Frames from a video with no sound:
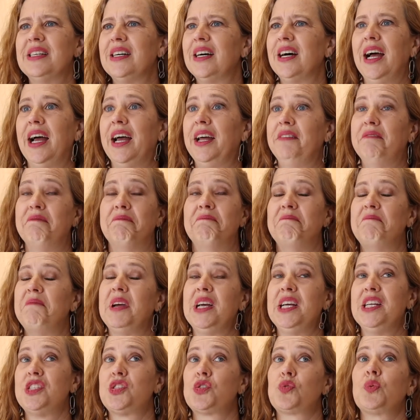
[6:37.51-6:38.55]
And
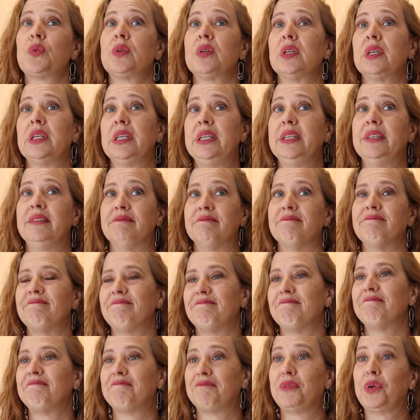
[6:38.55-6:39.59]
it's really,
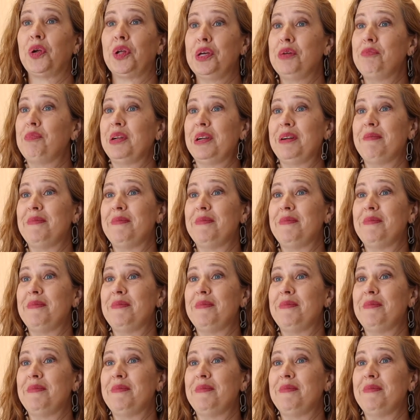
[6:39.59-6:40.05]
really been